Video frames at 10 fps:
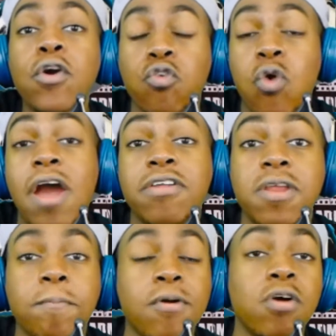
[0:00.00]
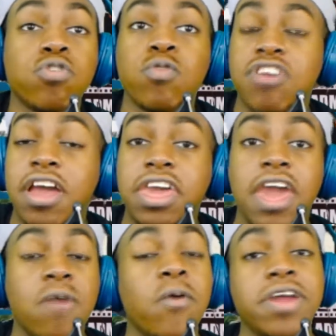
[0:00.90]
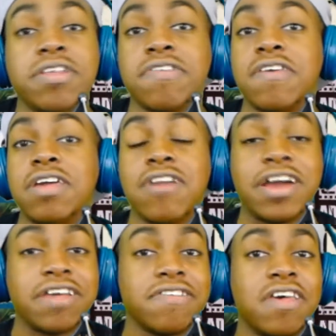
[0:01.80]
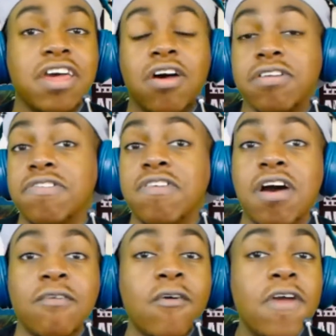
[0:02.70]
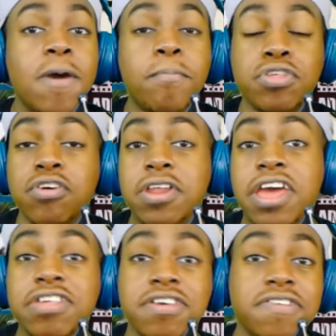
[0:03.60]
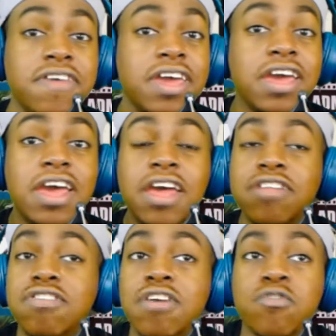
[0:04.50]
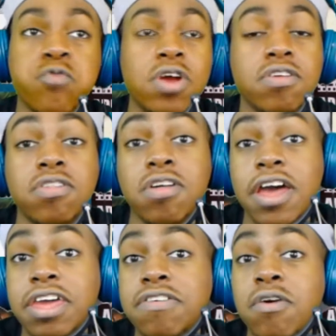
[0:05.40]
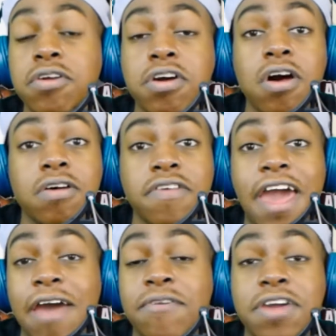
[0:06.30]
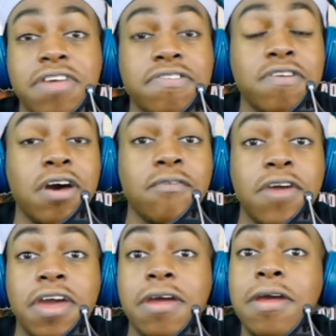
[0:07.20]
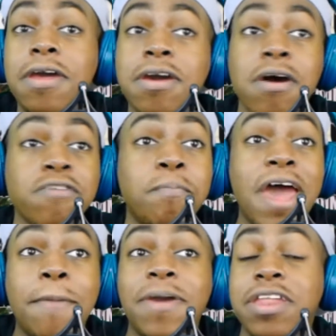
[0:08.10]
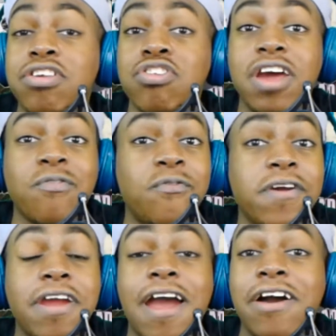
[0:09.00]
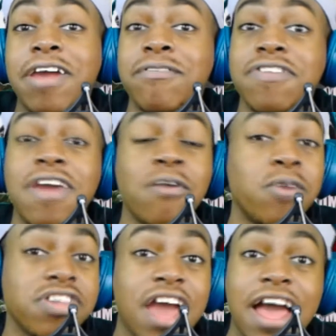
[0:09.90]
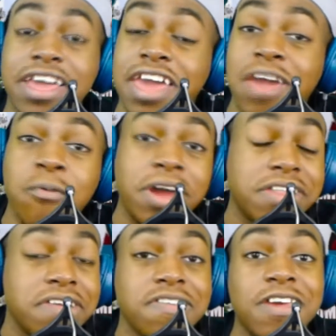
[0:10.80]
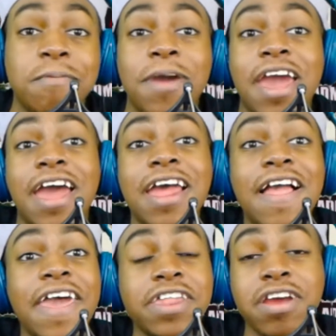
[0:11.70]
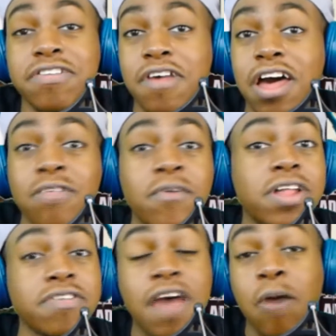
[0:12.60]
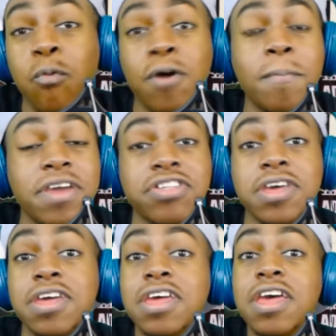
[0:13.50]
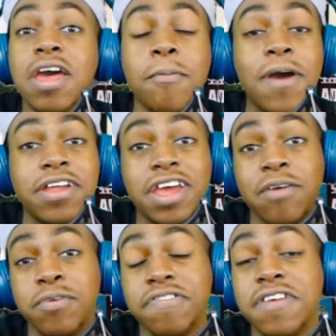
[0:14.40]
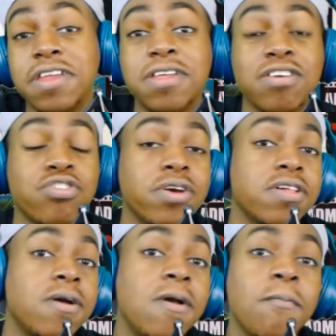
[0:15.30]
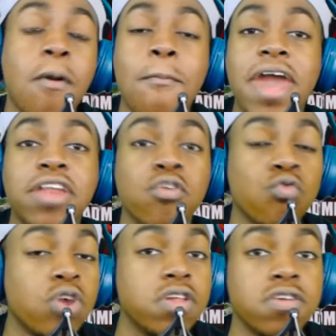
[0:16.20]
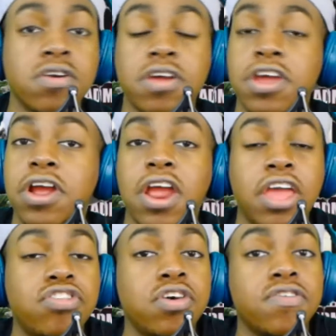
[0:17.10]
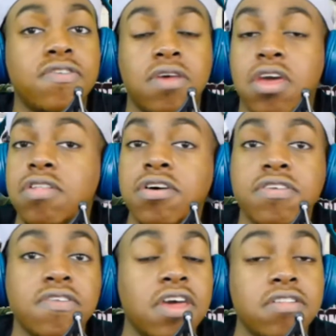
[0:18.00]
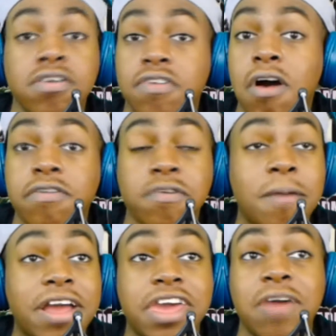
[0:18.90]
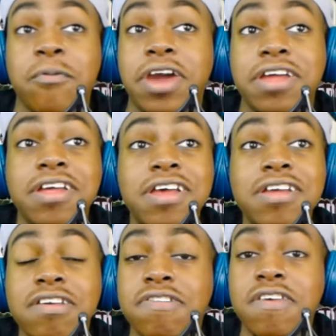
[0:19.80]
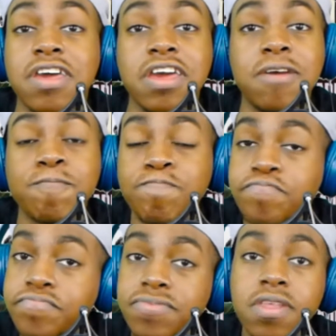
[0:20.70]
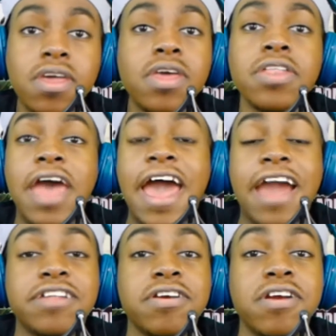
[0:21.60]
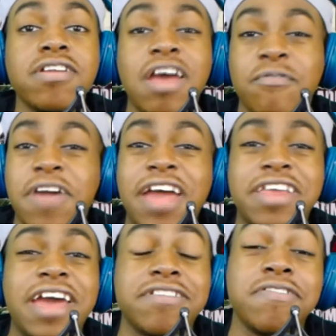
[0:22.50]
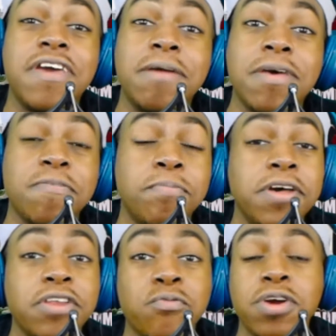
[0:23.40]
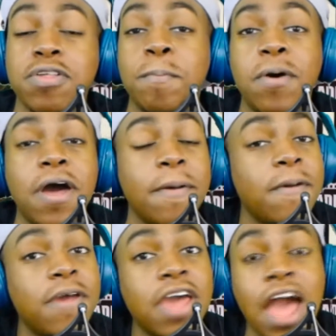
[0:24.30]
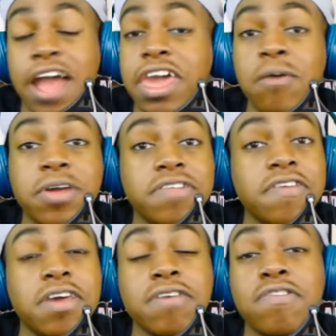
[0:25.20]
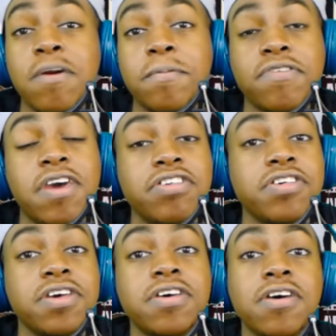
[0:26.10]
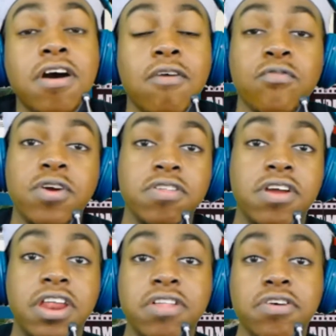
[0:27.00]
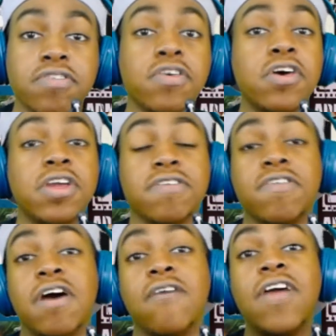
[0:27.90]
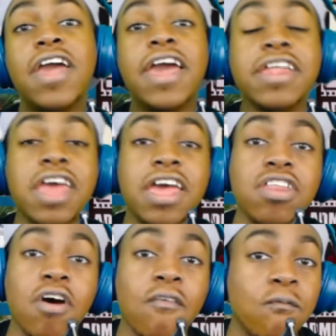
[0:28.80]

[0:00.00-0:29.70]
grounded approach, which I can't wait to see. Like I said, all the stuff put you on the edge of your seat. This Riddler look like he's gonna cause havoc and stuff and cause Batman to try to figure out everything, which I can't wait to see, man. And there's other villains I will mention about that we've seen in the trailer, but man, the Riddler here, it looks awesome. I can't wait to see the actor. I forgot the actor's name that's playing the Riddler, but I can't wait to see his interpretation of Riddler, and it looks good and stuff. Then the